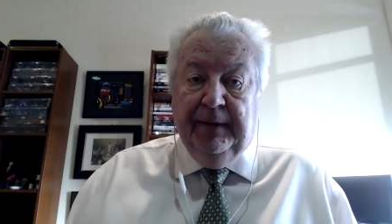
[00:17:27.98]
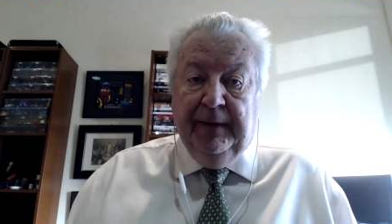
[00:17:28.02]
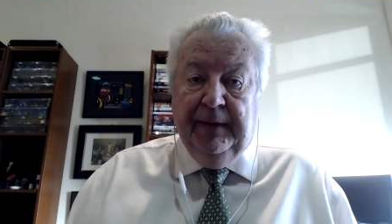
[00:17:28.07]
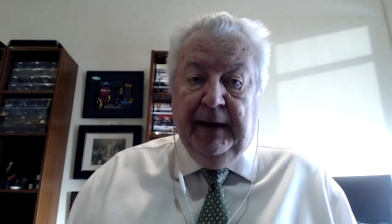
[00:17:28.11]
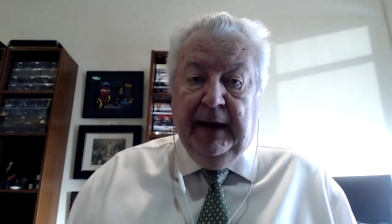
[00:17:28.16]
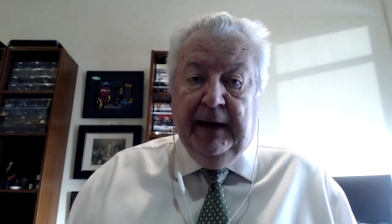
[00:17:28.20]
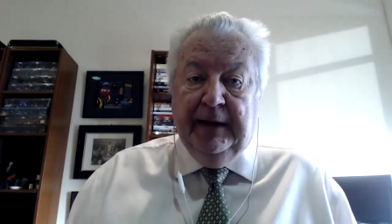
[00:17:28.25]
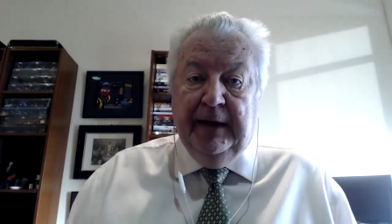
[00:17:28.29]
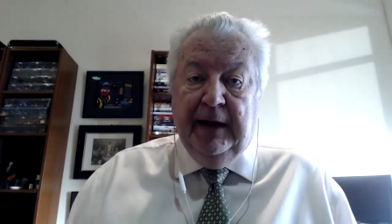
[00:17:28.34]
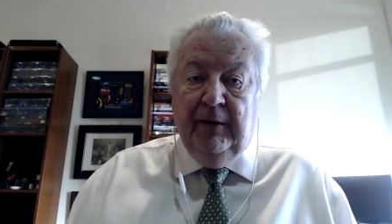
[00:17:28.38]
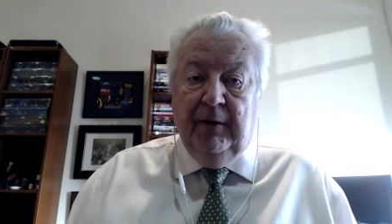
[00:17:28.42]

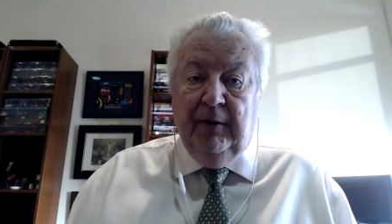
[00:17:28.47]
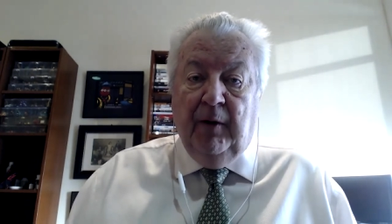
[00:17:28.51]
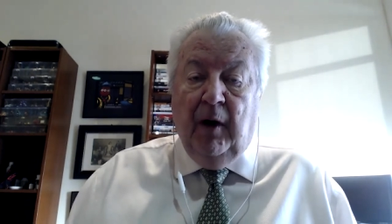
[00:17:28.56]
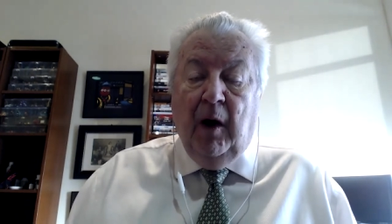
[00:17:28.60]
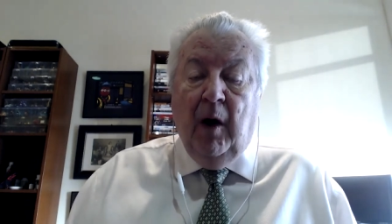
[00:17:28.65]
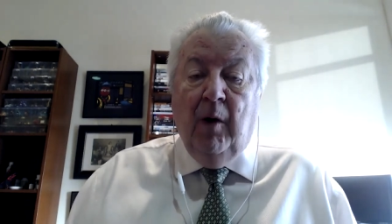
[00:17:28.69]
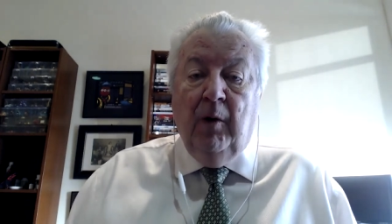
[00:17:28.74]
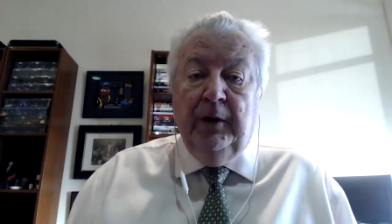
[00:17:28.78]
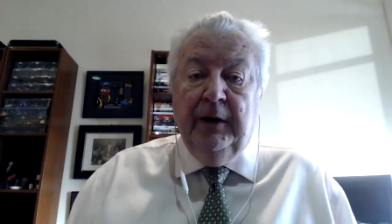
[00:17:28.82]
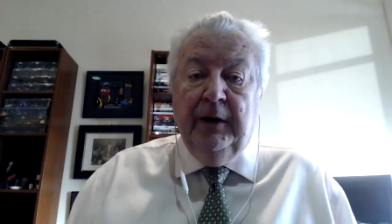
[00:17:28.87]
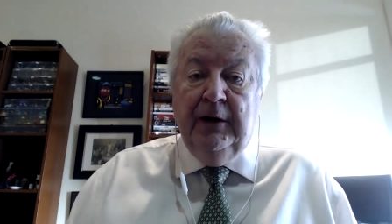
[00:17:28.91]
and then
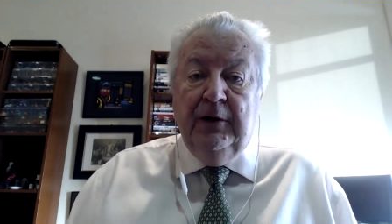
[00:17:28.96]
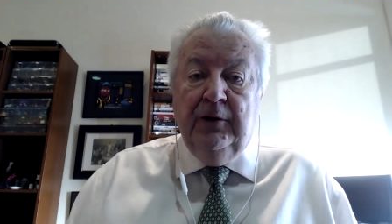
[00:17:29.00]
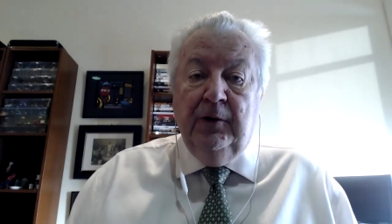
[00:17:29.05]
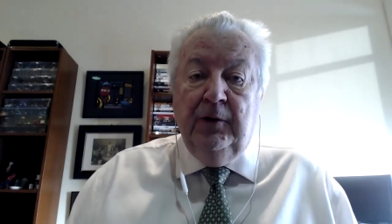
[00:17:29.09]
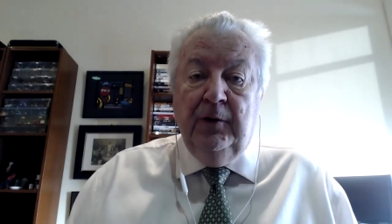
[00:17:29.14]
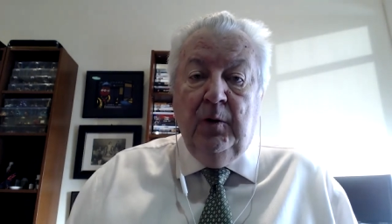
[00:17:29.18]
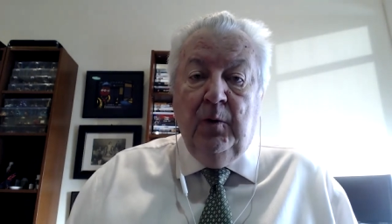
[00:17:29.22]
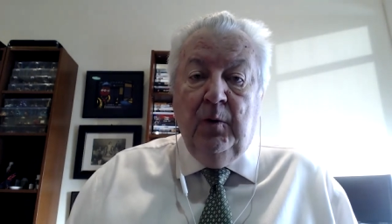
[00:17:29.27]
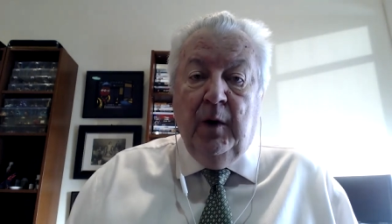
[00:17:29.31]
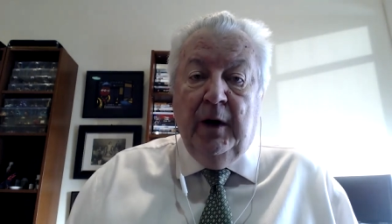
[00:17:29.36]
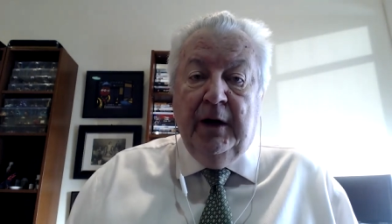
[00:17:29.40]
only
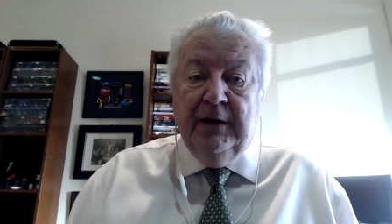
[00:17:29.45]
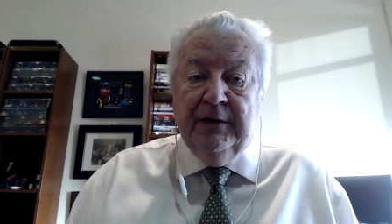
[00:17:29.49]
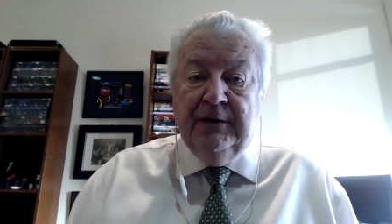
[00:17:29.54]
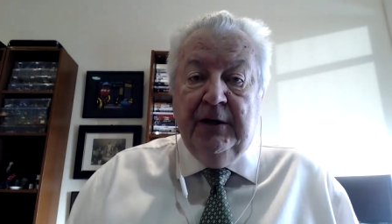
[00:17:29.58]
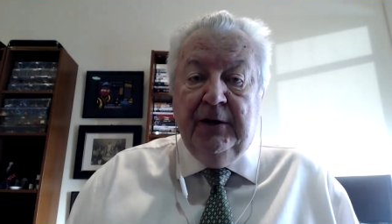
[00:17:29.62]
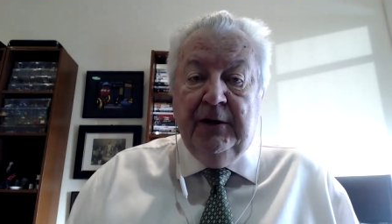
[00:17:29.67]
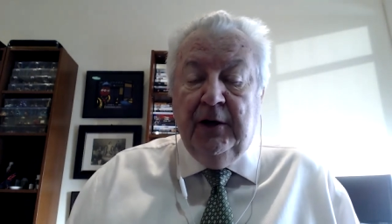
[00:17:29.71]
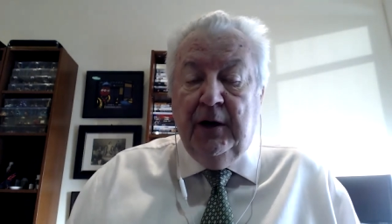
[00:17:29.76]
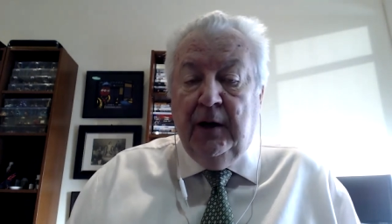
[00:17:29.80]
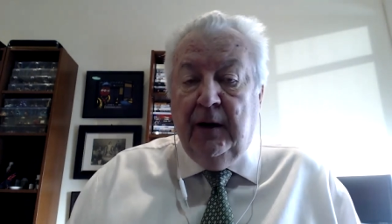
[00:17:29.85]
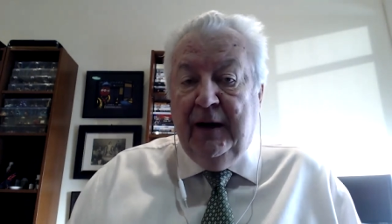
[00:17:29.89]
do what is
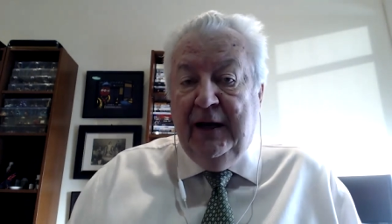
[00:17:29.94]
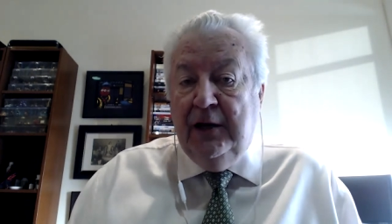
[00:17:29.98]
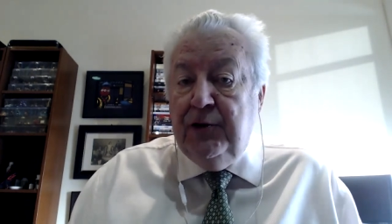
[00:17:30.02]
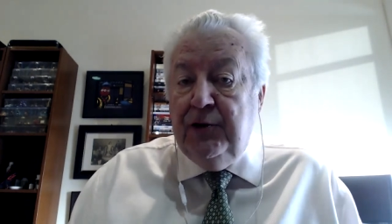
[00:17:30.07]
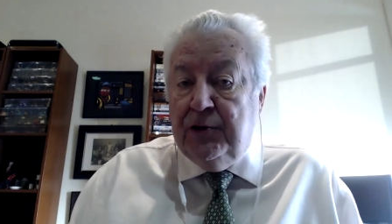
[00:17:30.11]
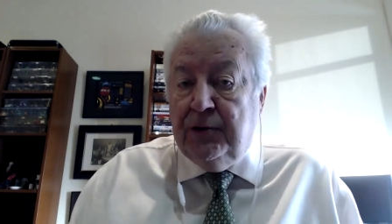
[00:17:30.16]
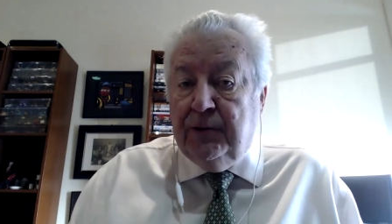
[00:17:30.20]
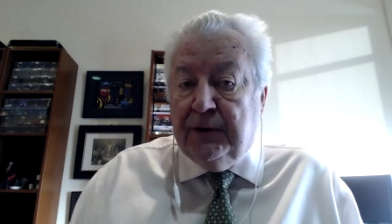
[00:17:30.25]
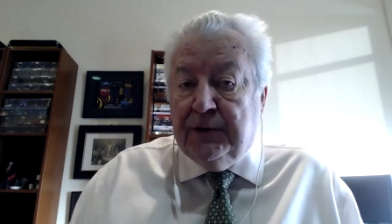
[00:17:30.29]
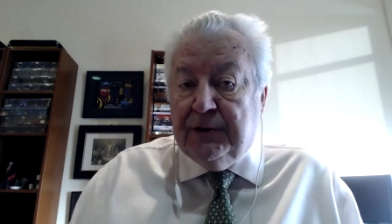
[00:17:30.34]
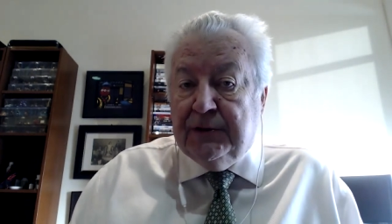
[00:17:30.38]
in their
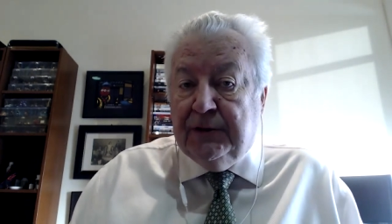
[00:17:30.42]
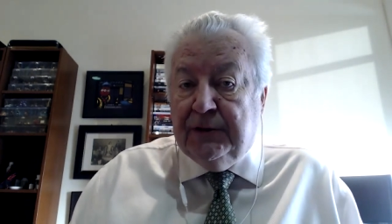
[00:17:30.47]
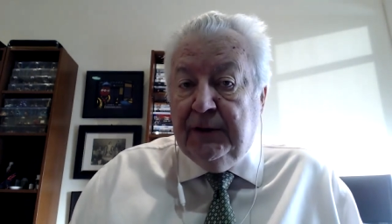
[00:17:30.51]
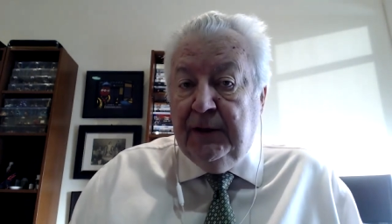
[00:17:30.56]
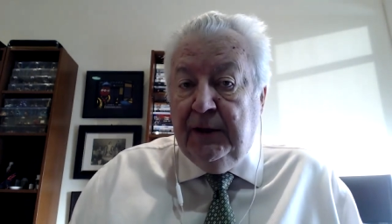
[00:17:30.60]
interest